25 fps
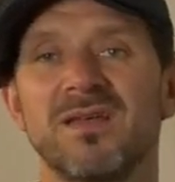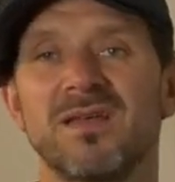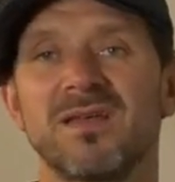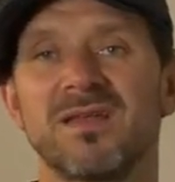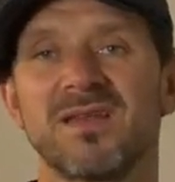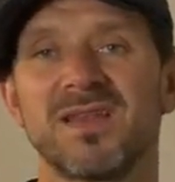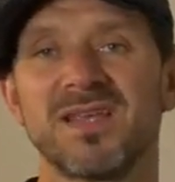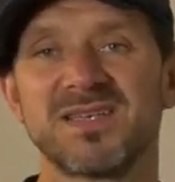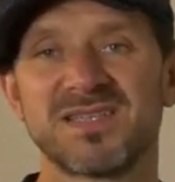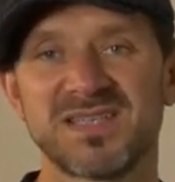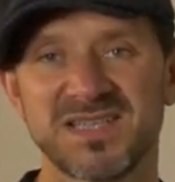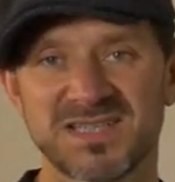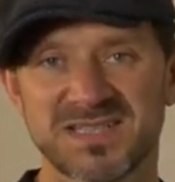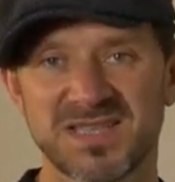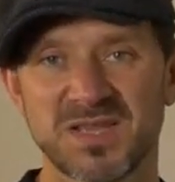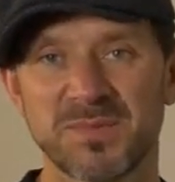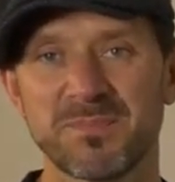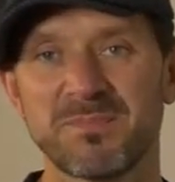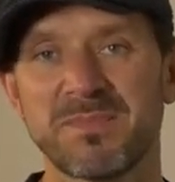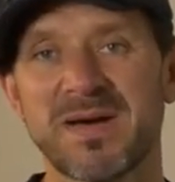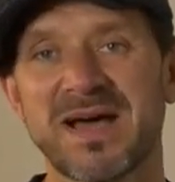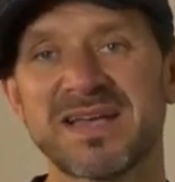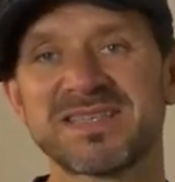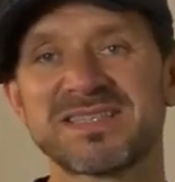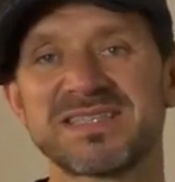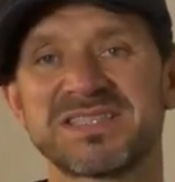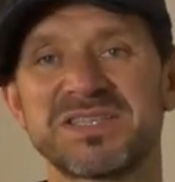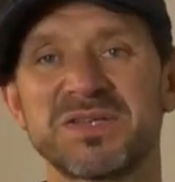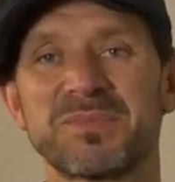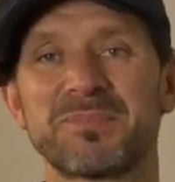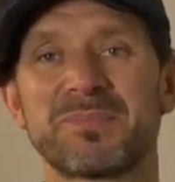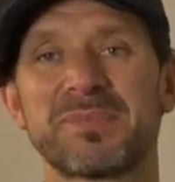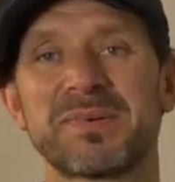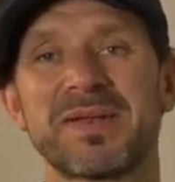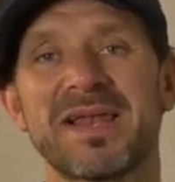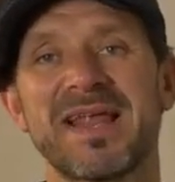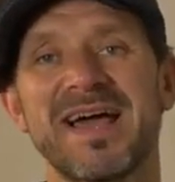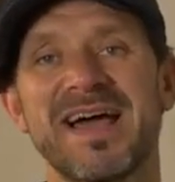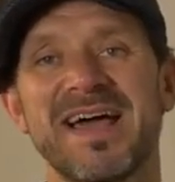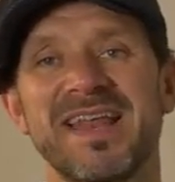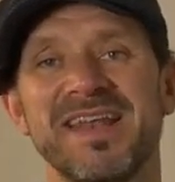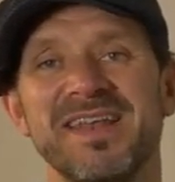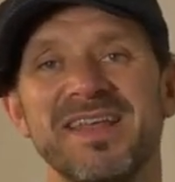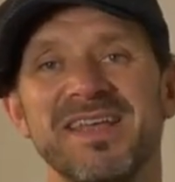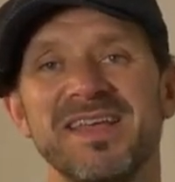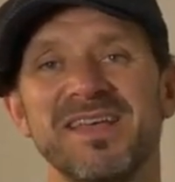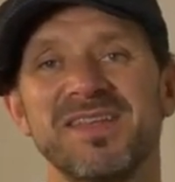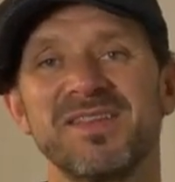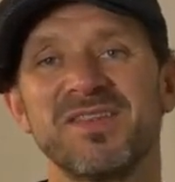This is the master plan